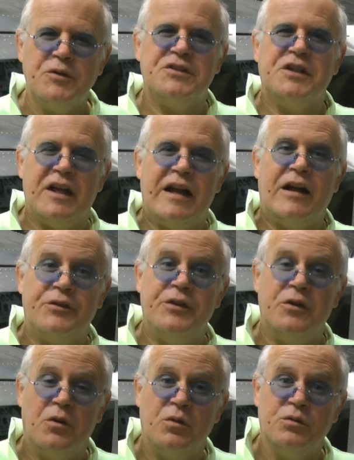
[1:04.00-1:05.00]
was to get out
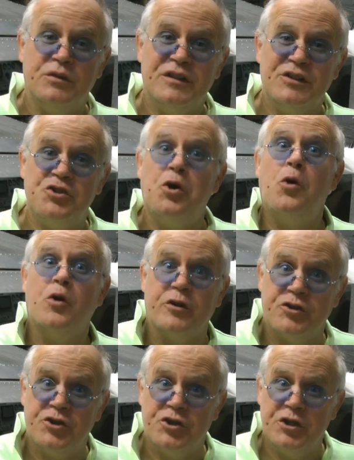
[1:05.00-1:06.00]
the old
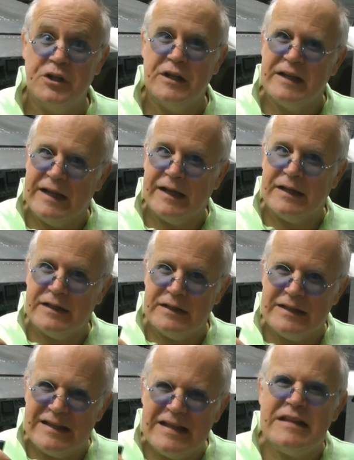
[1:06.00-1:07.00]
torch and
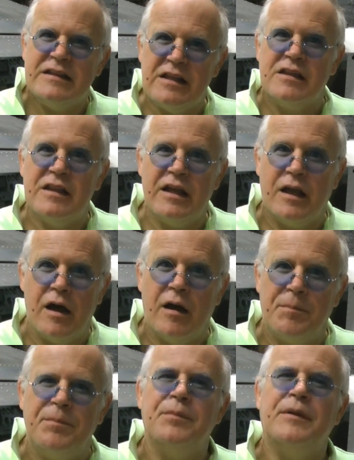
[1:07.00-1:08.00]
heat the thing
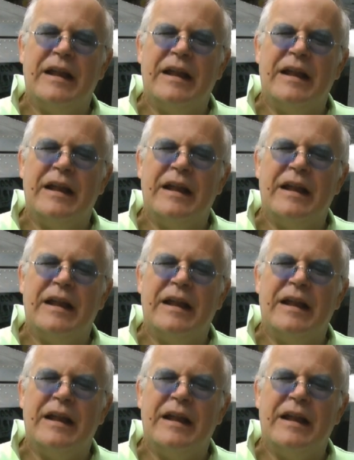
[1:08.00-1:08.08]
up,